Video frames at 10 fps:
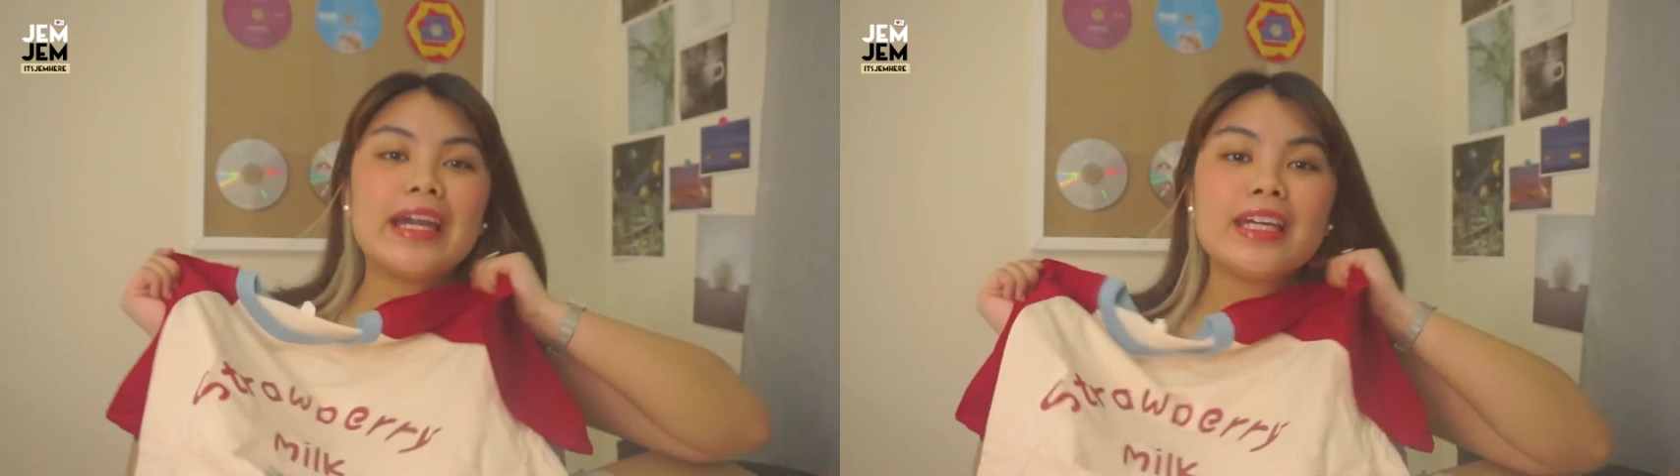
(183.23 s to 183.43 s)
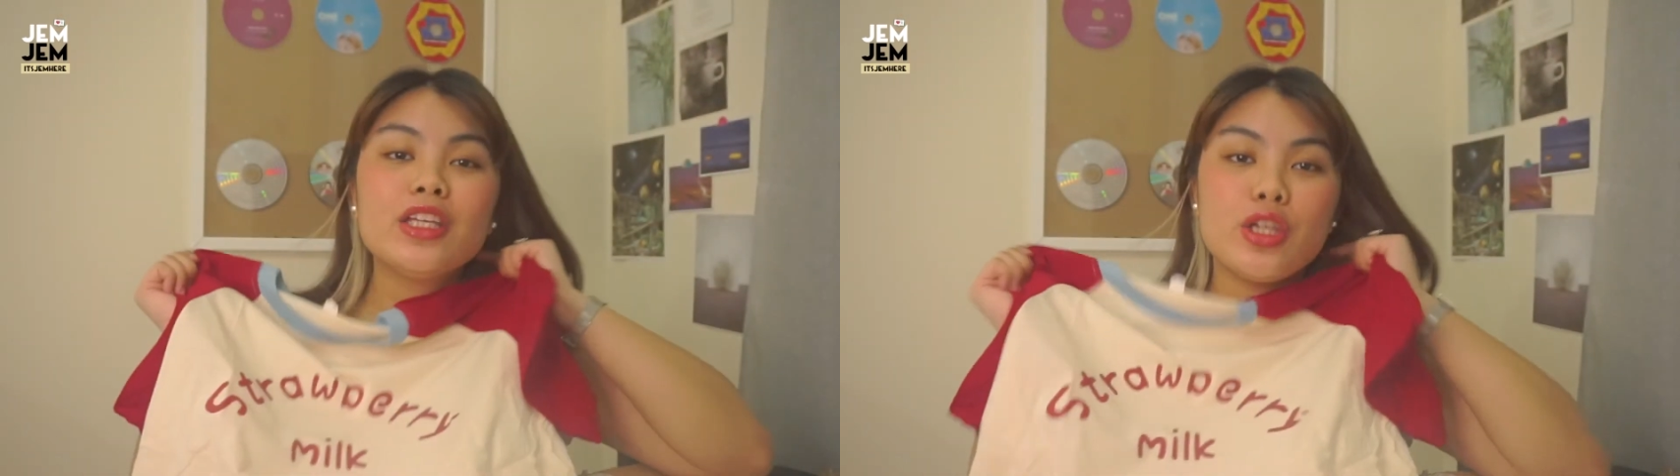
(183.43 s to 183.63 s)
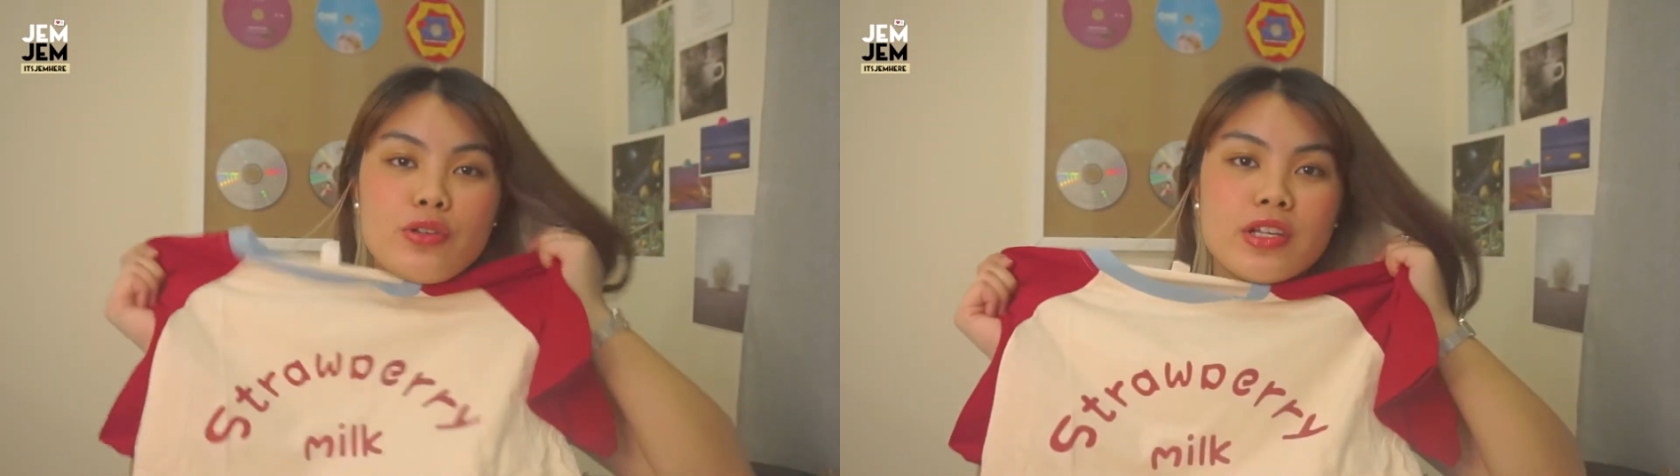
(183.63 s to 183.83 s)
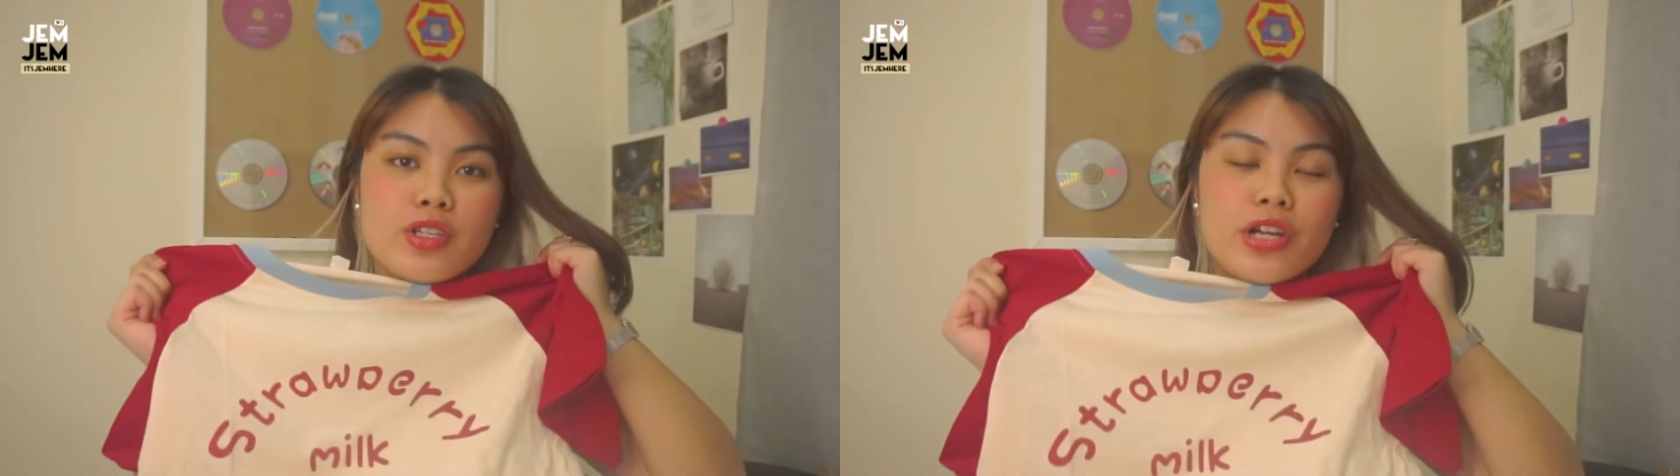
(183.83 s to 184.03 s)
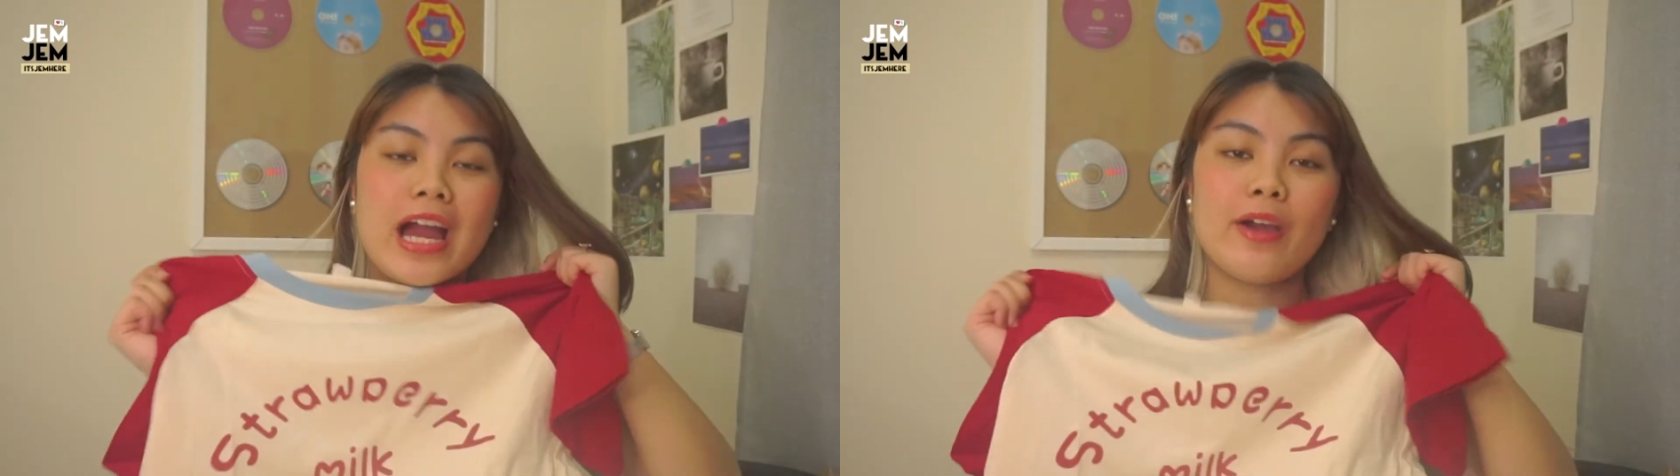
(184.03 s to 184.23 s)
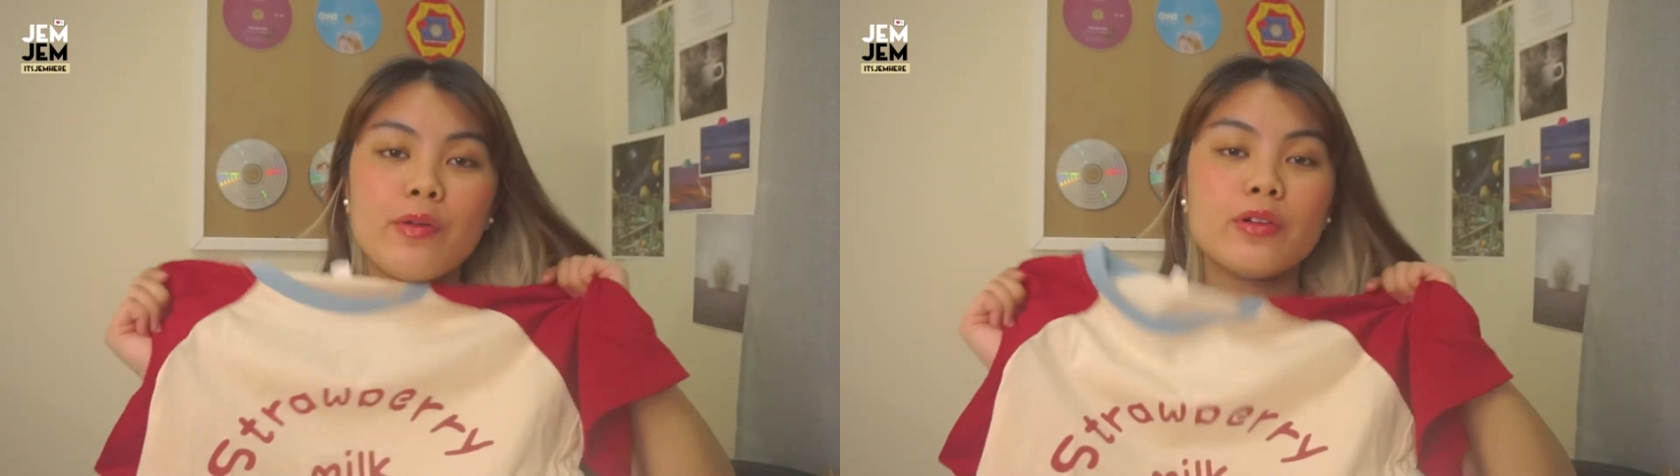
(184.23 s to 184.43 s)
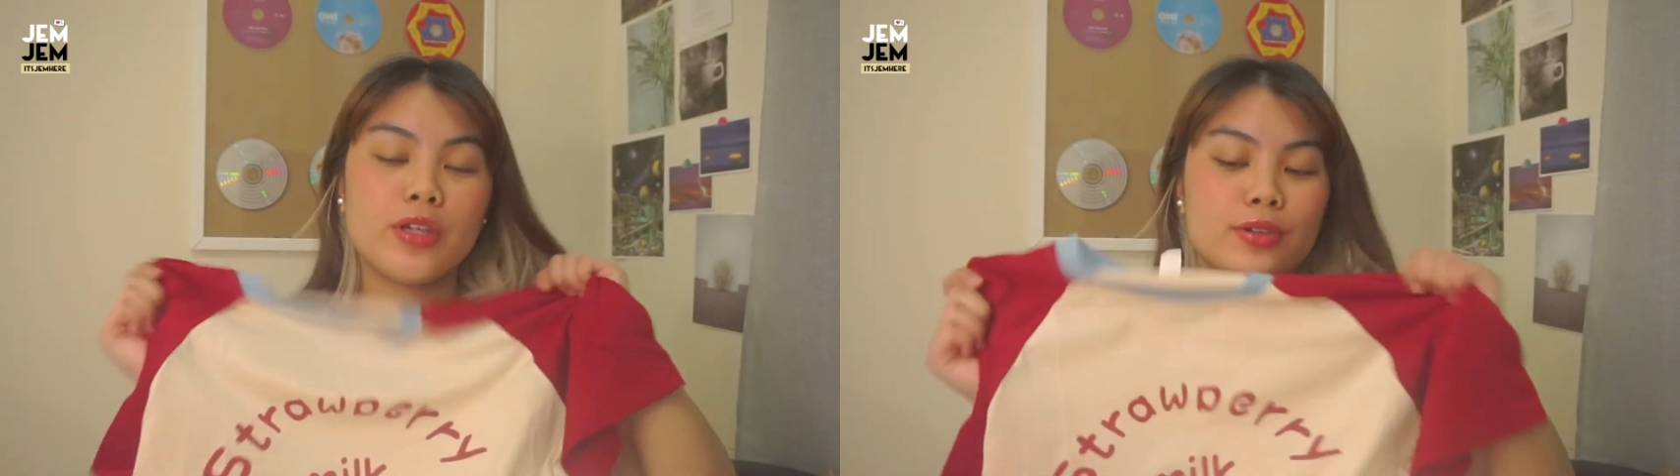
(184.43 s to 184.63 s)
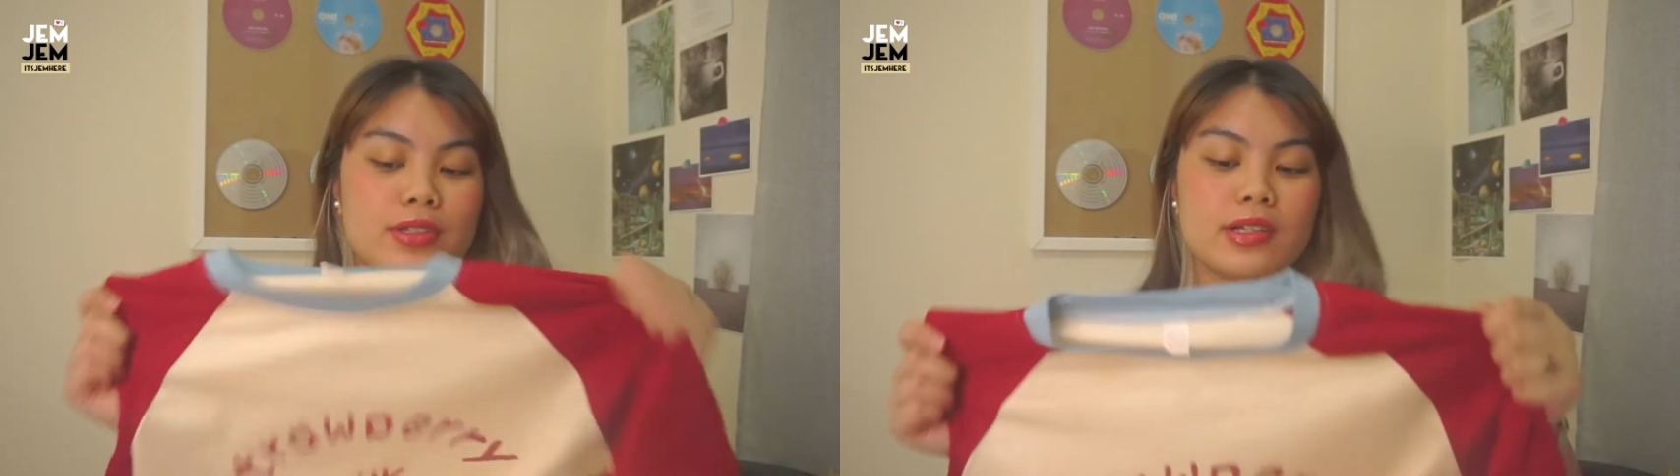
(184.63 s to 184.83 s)
can use this, or I will
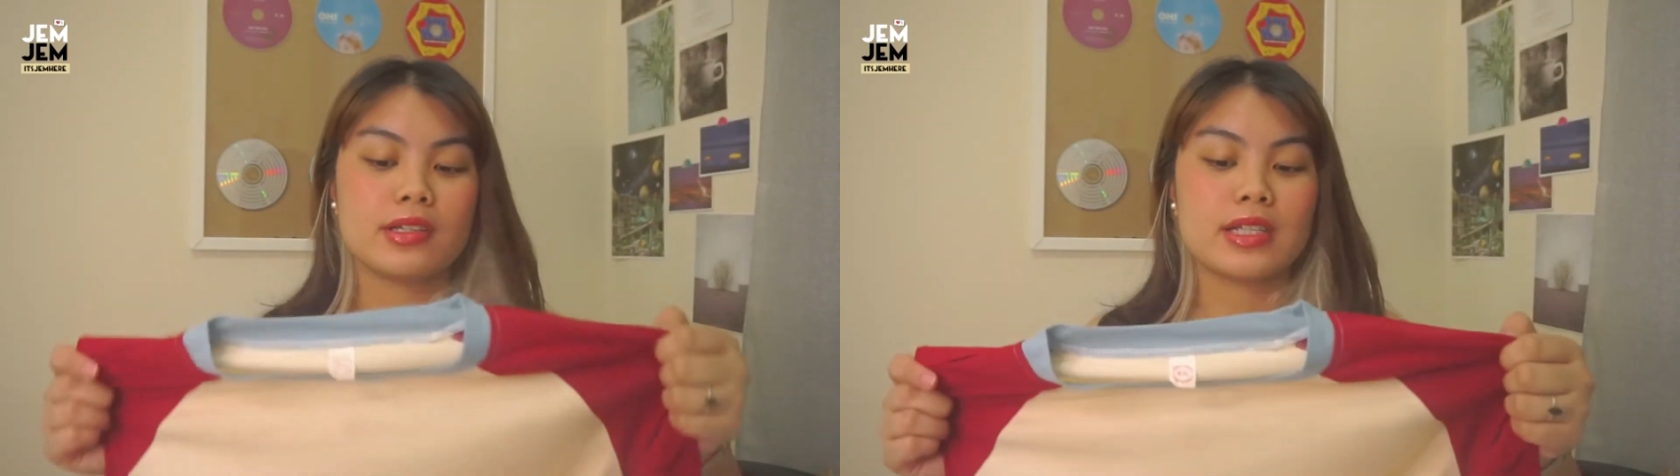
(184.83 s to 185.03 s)
use this